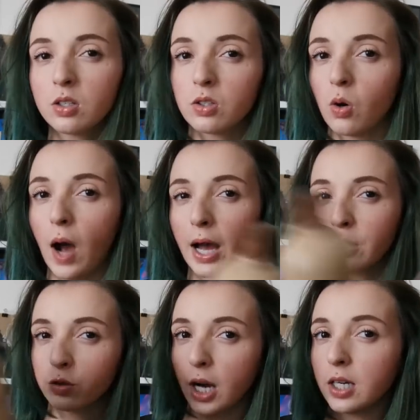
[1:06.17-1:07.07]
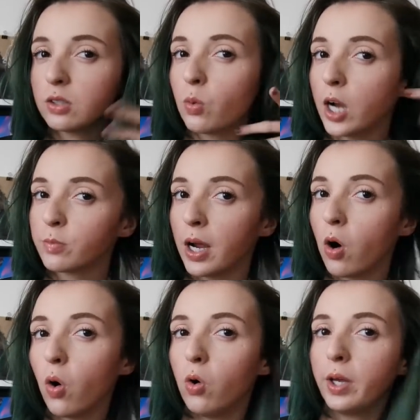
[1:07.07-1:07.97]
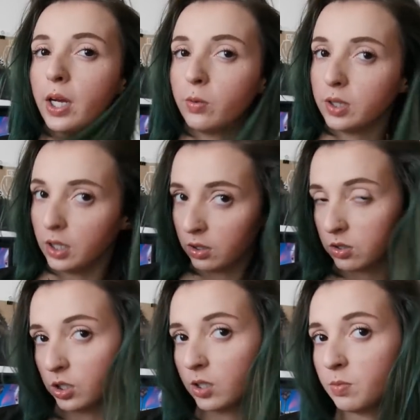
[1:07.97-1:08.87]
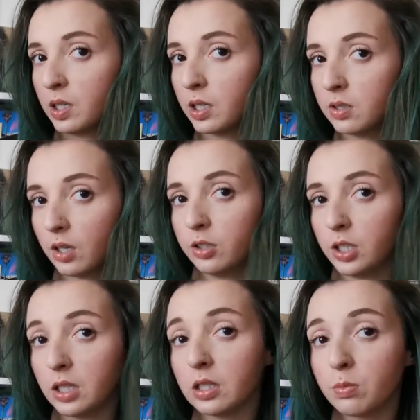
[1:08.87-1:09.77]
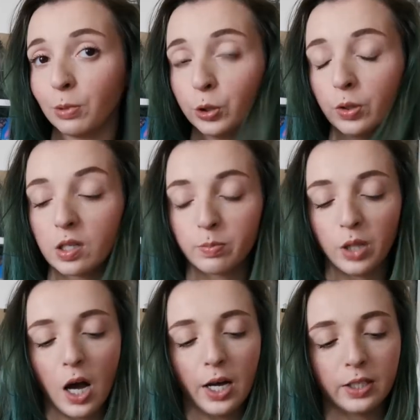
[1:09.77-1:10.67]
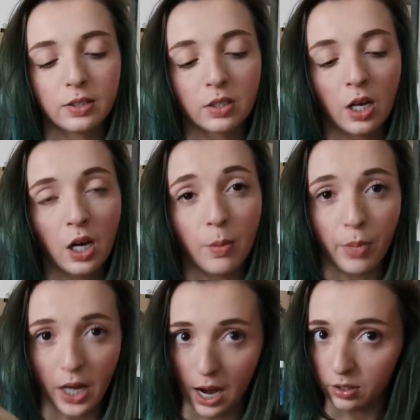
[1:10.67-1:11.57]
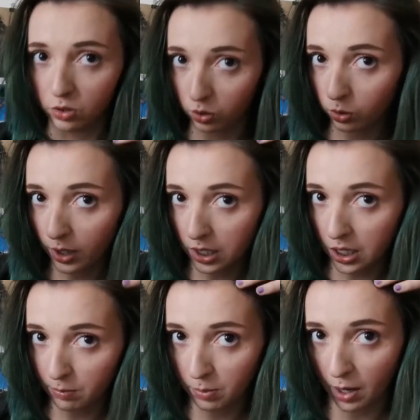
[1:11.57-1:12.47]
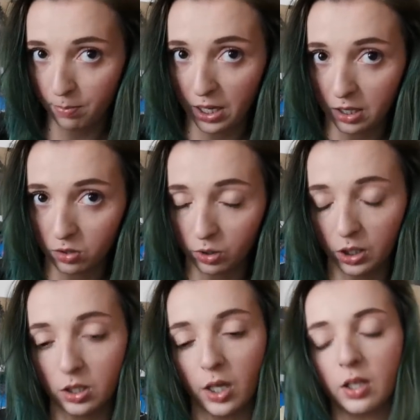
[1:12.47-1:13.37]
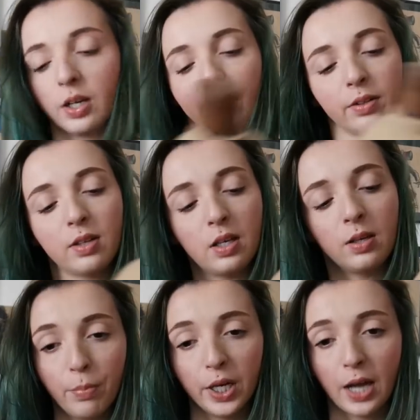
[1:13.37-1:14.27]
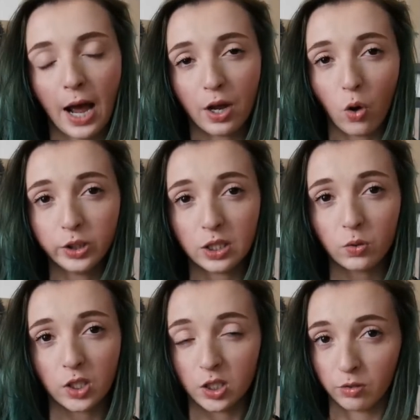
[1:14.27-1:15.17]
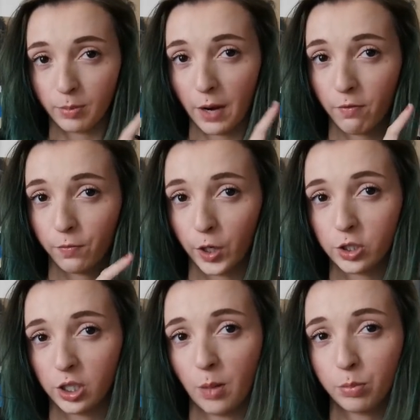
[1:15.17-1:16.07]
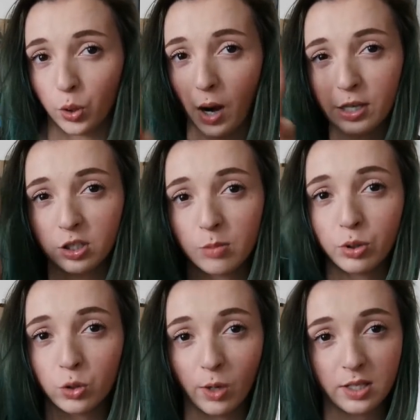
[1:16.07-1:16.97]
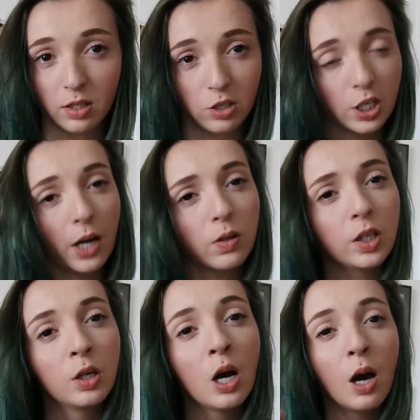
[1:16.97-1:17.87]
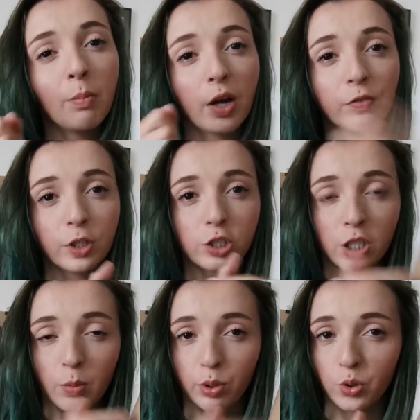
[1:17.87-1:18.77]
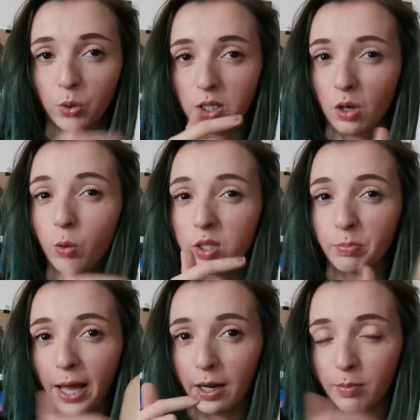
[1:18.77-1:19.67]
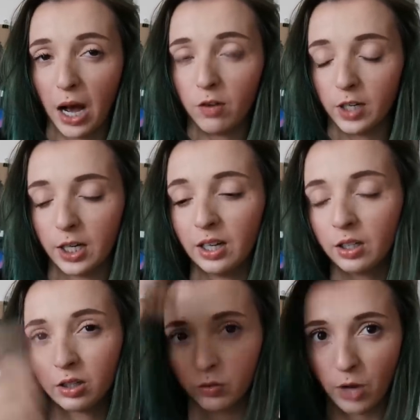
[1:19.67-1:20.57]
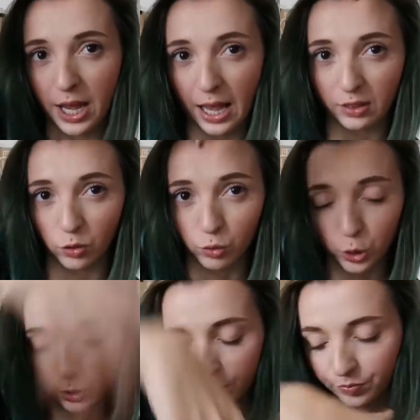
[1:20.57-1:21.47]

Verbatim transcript: So I try not to wash my whole hair with this just because underneath this blue is blonde, but I do like keeping my base really dark and healthy. But I only use this for my first shampoo. I shampoo twice in the shower. My first shampoo is always Black Malva right at the root.